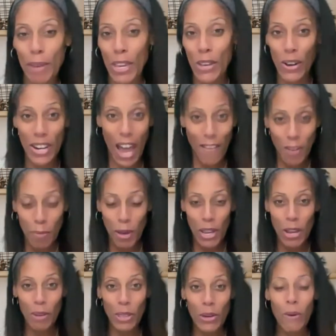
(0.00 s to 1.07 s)
you are not familiar
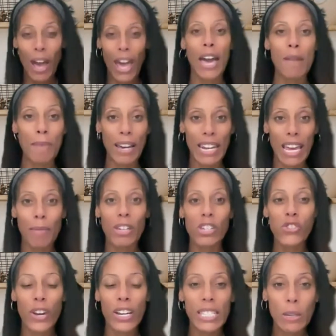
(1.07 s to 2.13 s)
with who I am. My name is
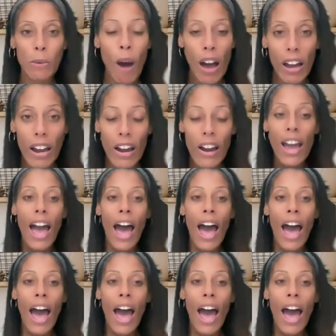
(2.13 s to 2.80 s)
Tracy Walker.